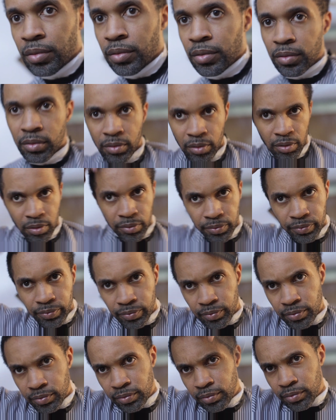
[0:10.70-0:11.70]
Woo.
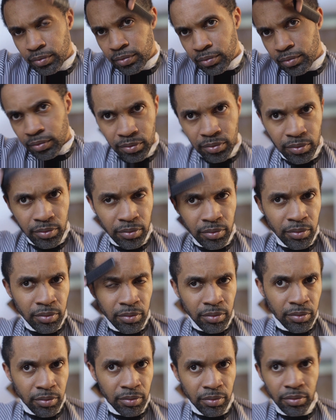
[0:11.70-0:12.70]
Okay.
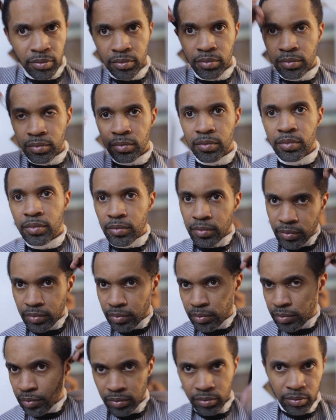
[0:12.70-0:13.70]
Got a self cut
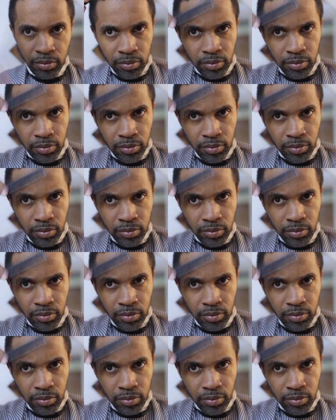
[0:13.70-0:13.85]
for you.